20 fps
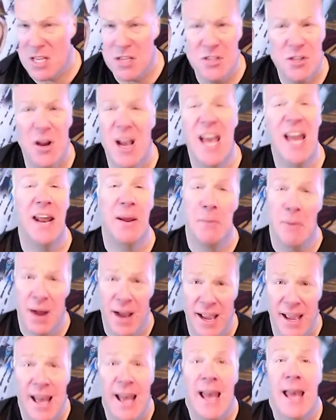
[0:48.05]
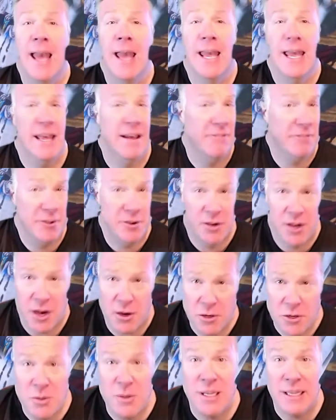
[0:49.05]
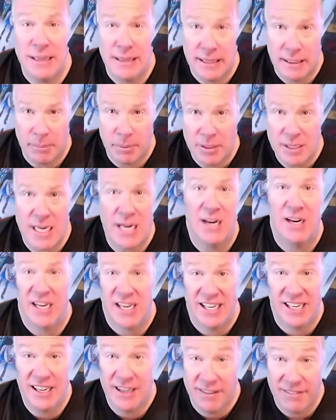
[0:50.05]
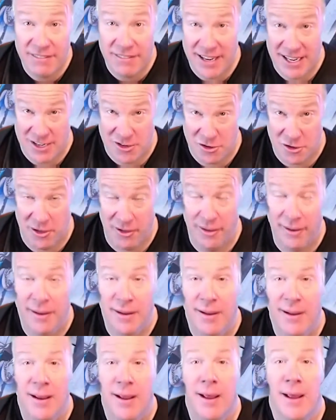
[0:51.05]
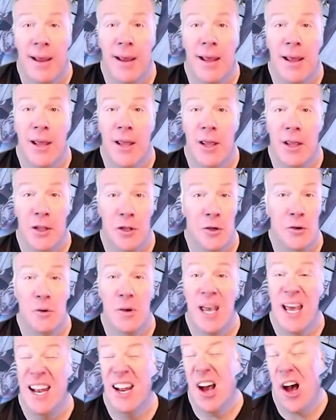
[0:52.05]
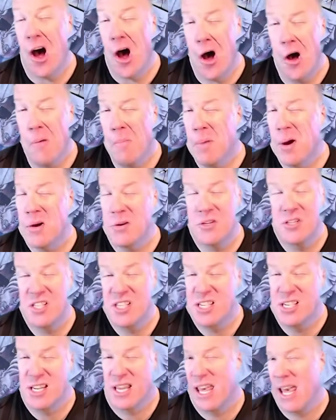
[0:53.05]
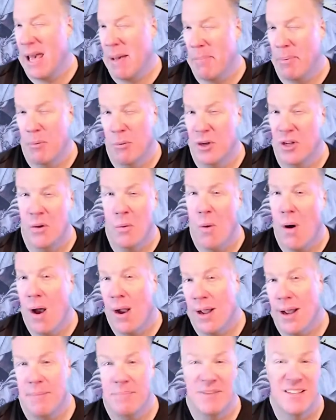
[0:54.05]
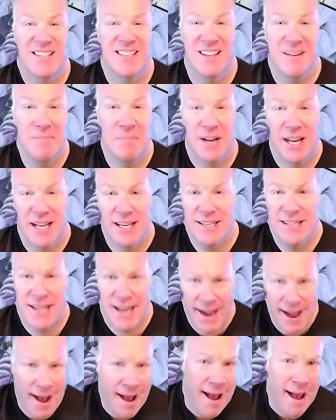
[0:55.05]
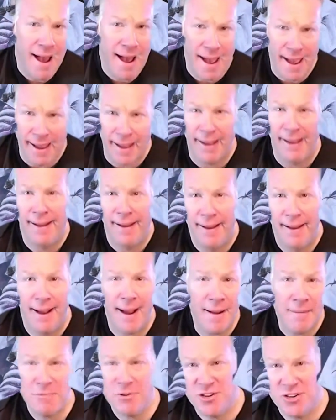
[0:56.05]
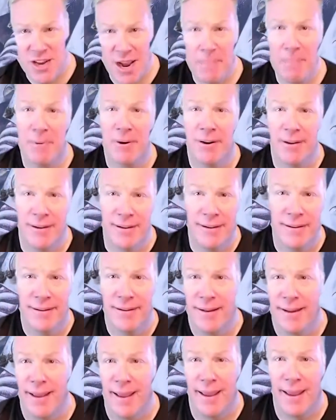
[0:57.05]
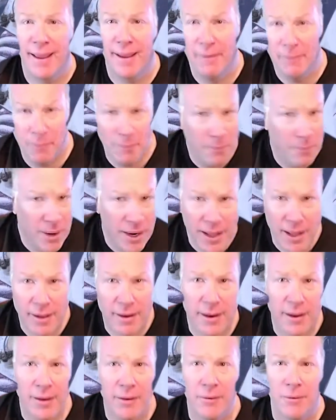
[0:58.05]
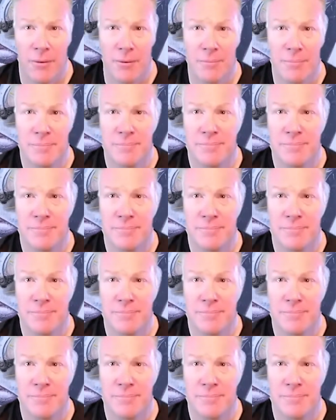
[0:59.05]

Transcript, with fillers: So, anyway, if you go to a libertarian convention, you can almost skip when you walk up to somebody and say, Hi, I'm Shepard. What do you do?